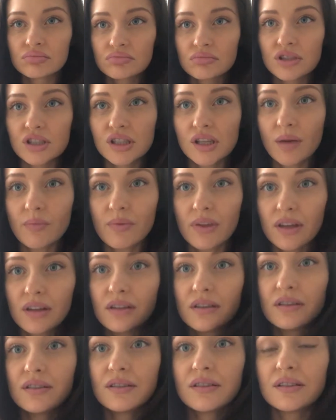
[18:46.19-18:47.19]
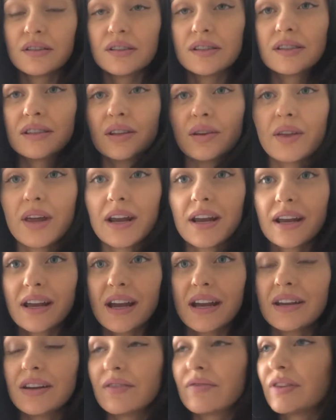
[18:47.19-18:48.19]
something, so that it
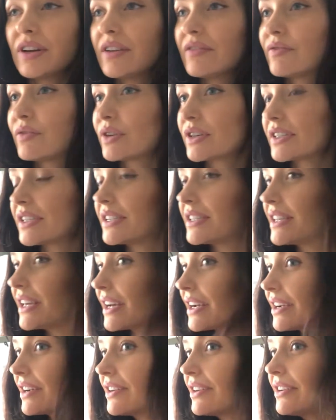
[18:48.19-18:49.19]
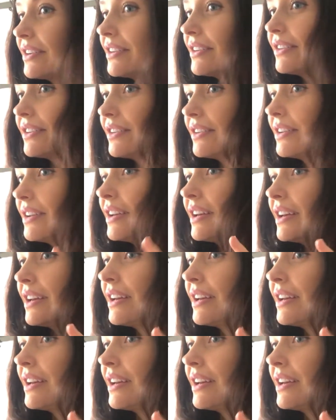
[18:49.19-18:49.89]
kind of reinforces that curl.